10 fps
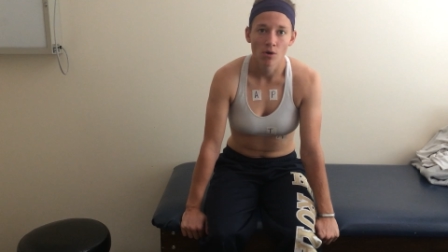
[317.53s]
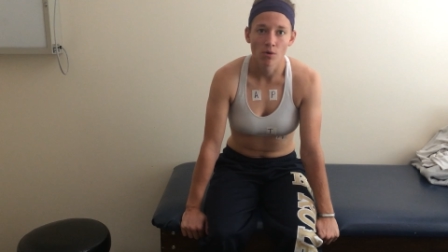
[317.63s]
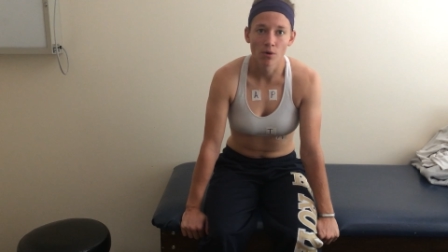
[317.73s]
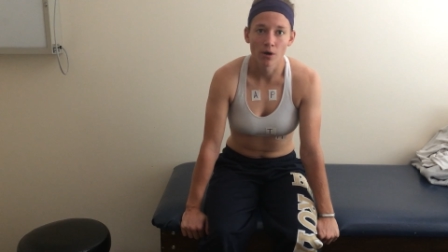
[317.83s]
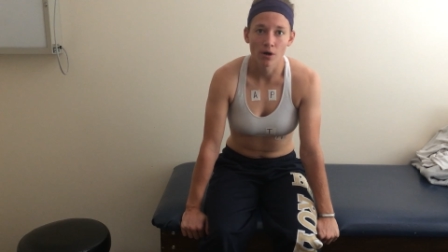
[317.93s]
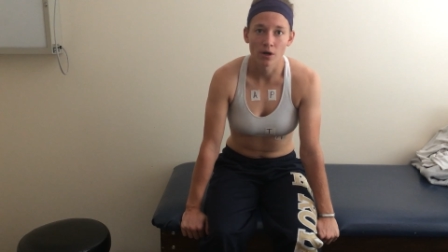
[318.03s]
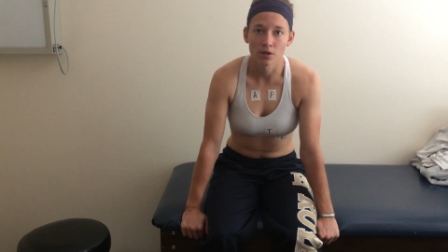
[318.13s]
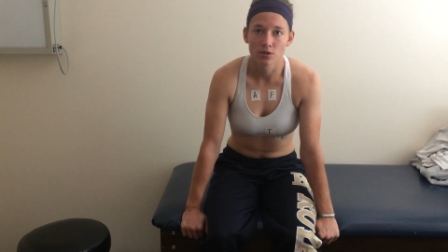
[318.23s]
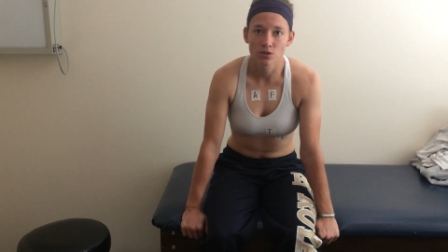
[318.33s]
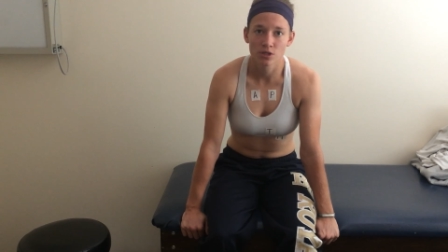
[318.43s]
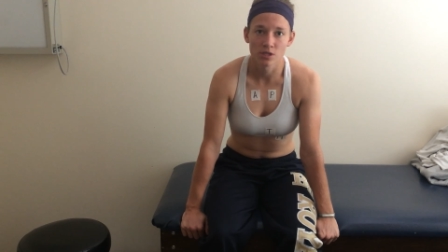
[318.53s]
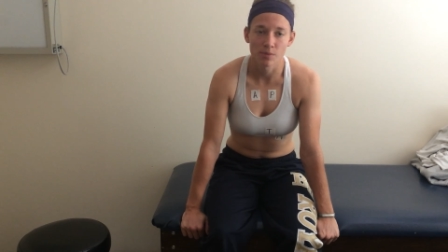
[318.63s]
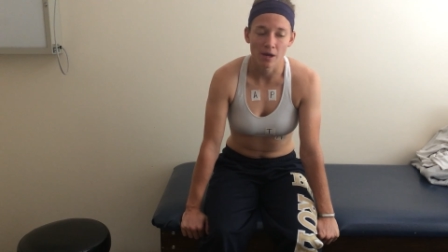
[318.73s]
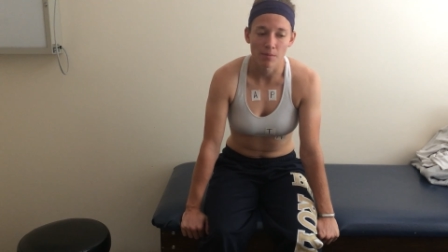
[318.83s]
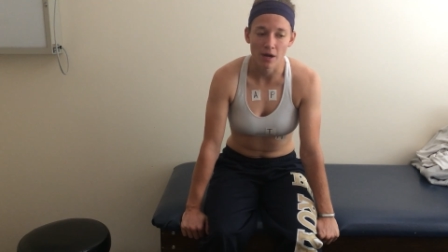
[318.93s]
or just
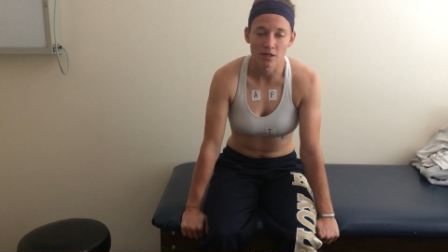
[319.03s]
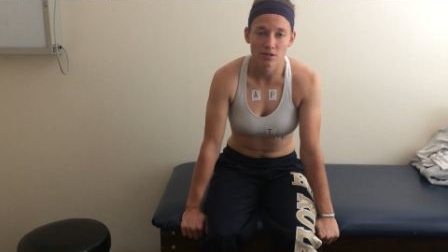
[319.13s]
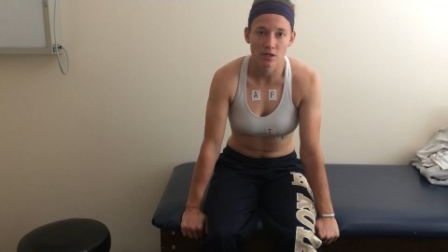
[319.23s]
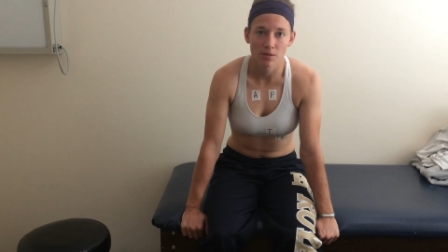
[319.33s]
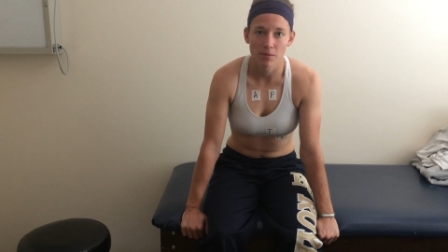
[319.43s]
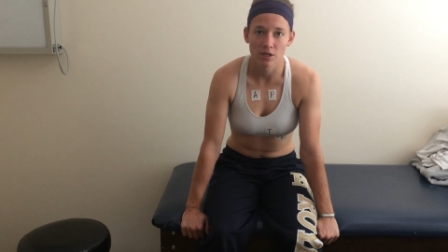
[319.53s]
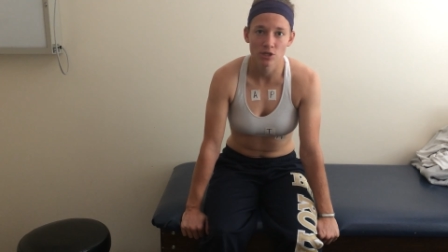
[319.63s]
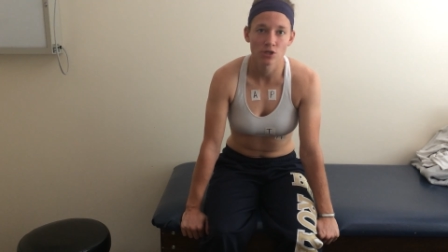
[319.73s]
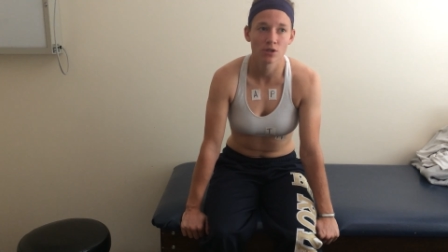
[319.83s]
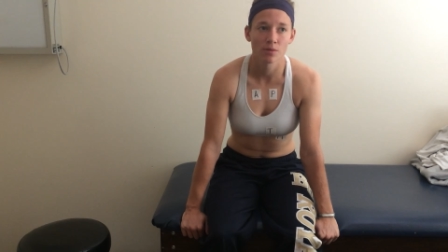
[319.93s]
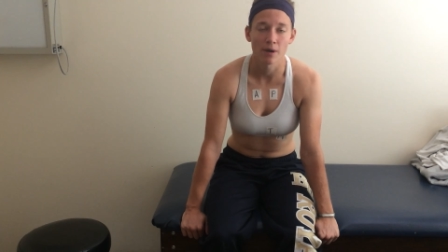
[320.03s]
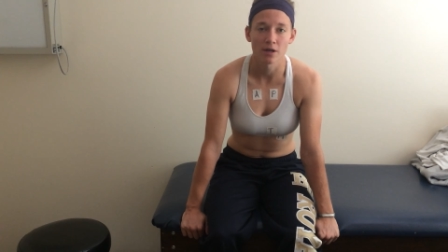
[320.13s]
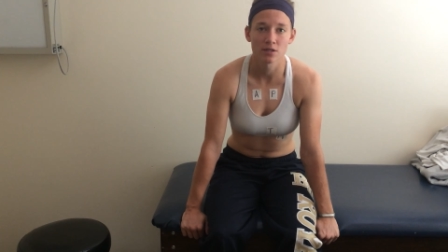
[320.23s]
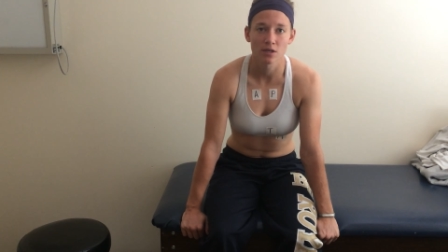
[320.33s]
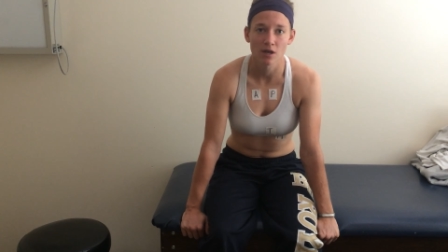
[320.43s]
by modestly making sure they're
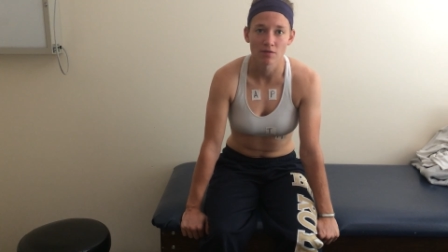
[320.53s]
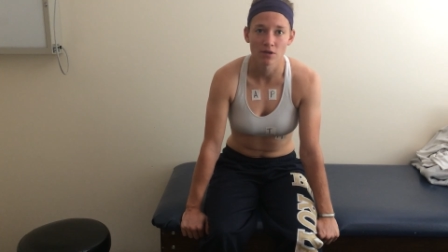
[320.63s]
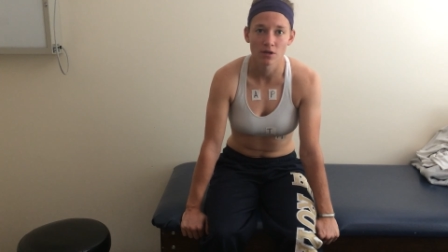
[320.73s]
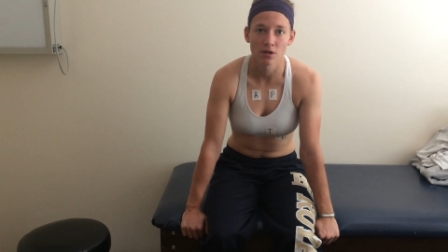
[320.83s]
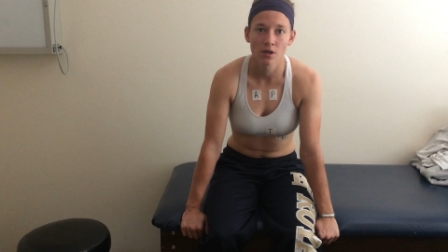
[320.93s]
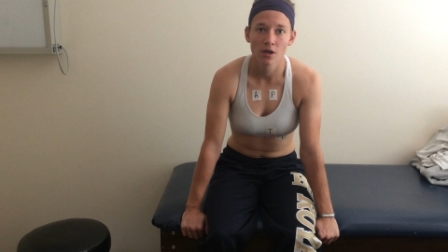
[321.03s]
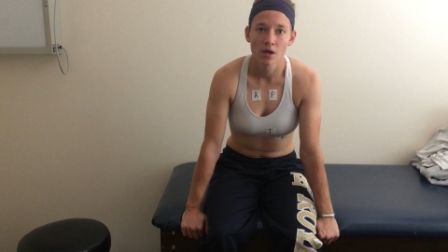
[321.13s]
modestly covered.